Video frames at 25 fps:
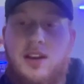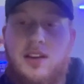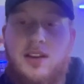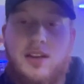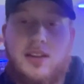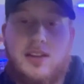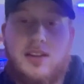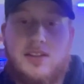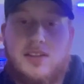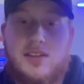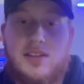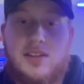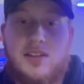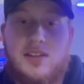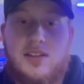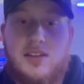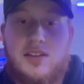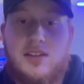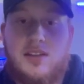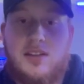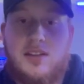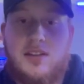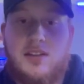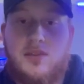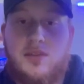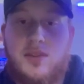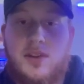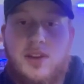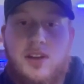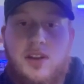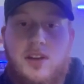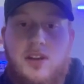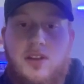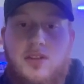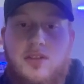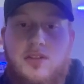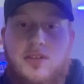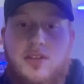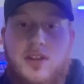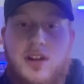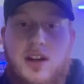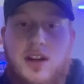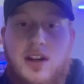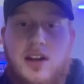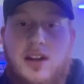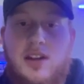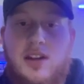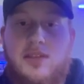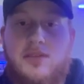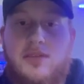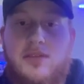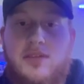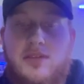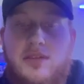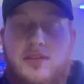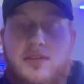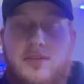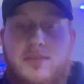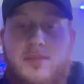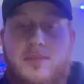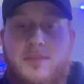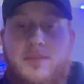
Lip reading: like sneezing, a runny nose, or hives.